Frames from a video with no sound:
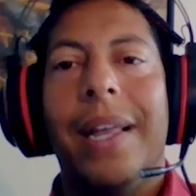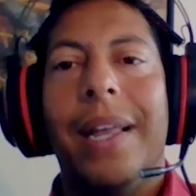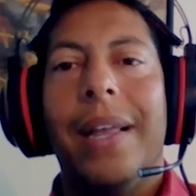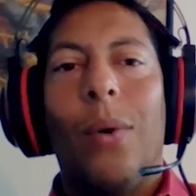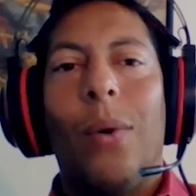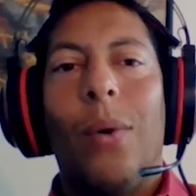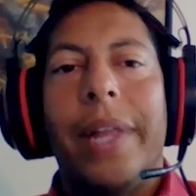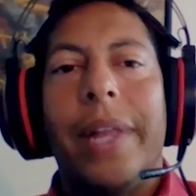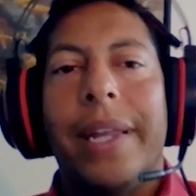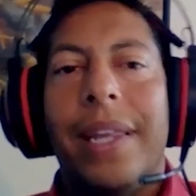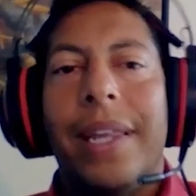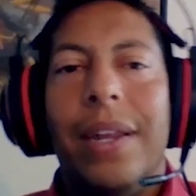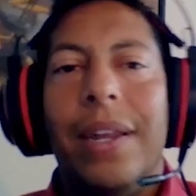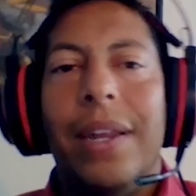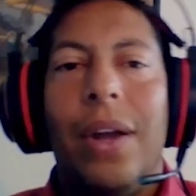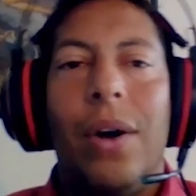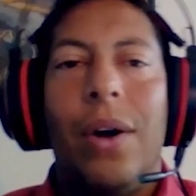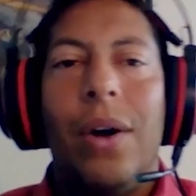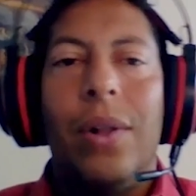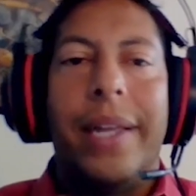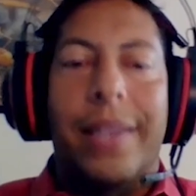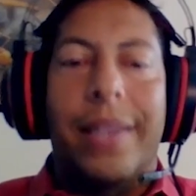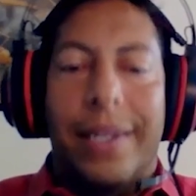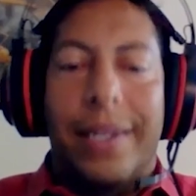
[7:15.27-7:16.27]
Or like,
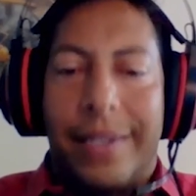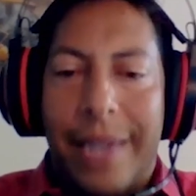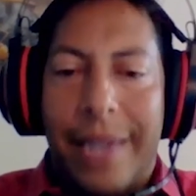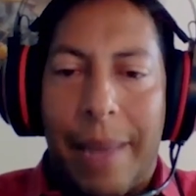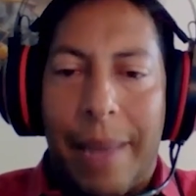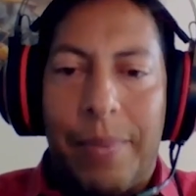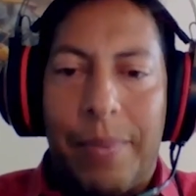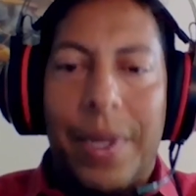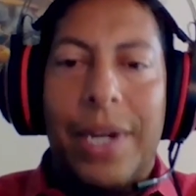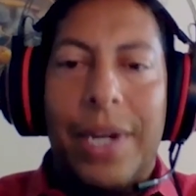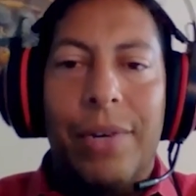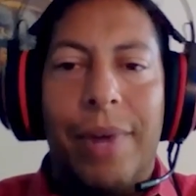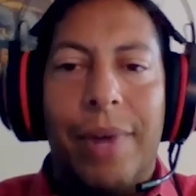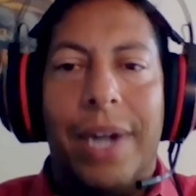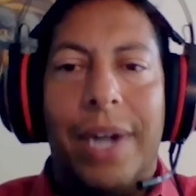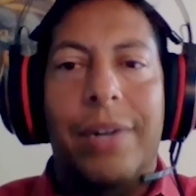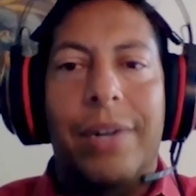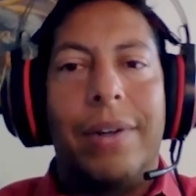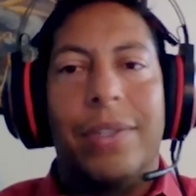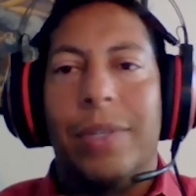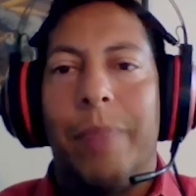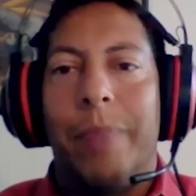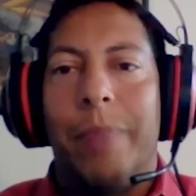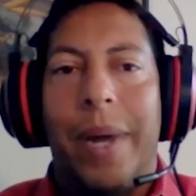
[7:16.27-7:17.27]
like the deputy director
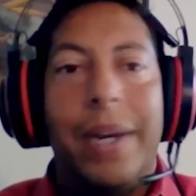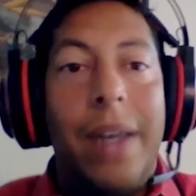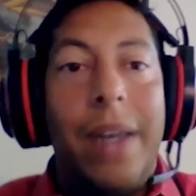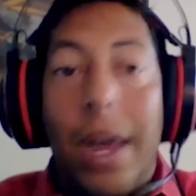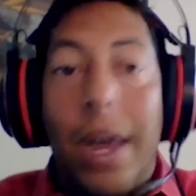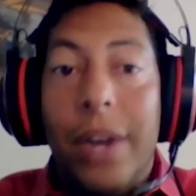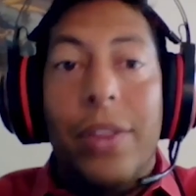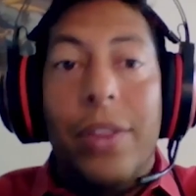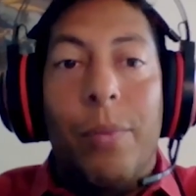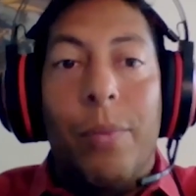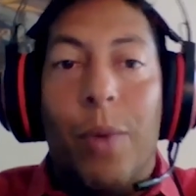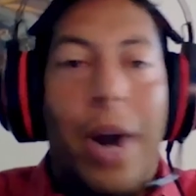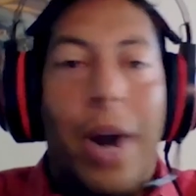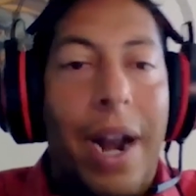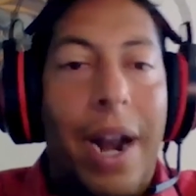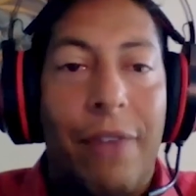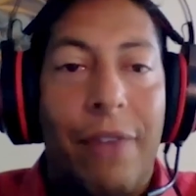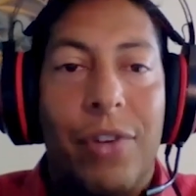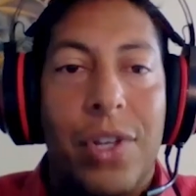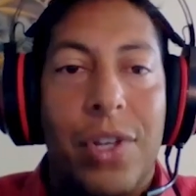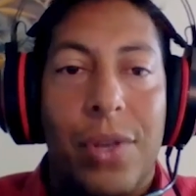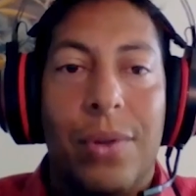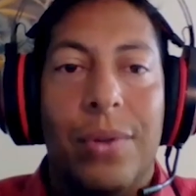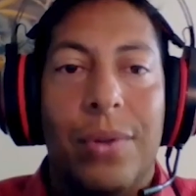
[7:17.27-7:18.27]
has a spot. None of them were ever
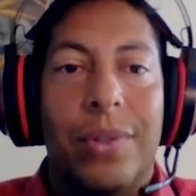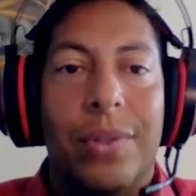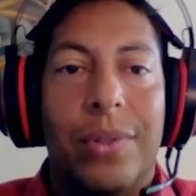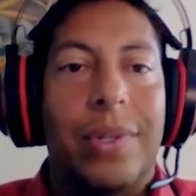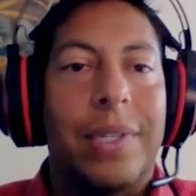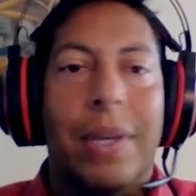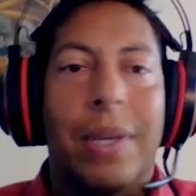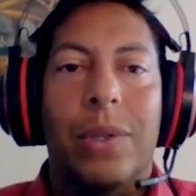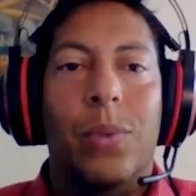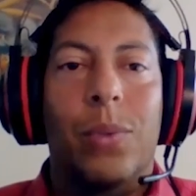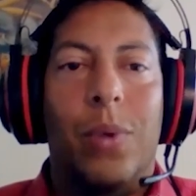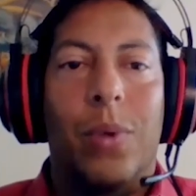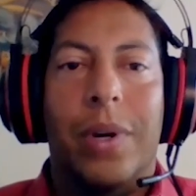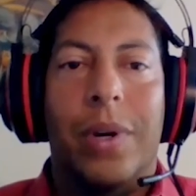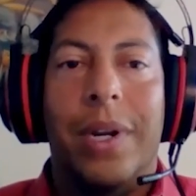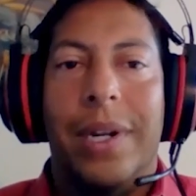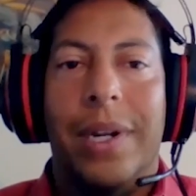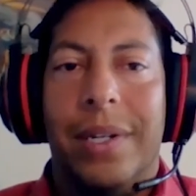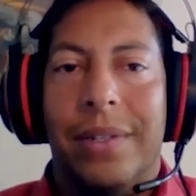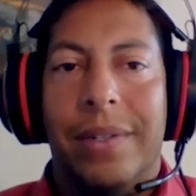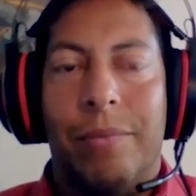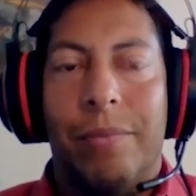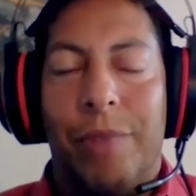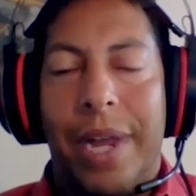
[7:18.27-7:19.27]
used because I was working in
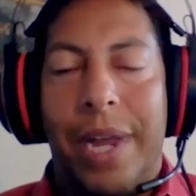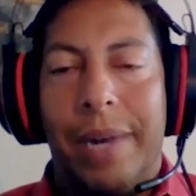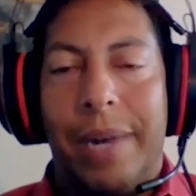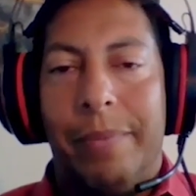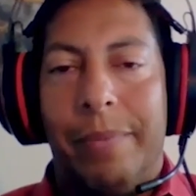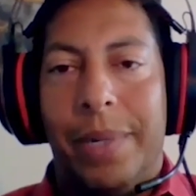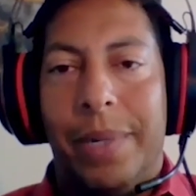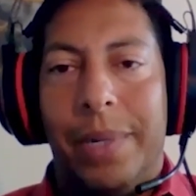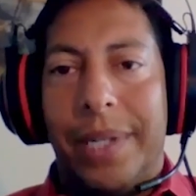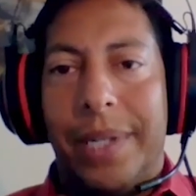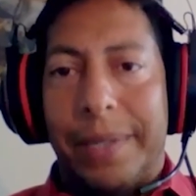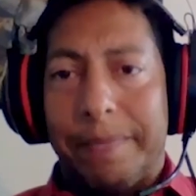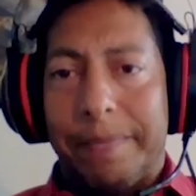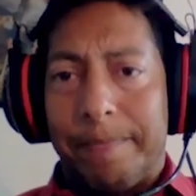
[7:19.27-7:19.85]
some random building.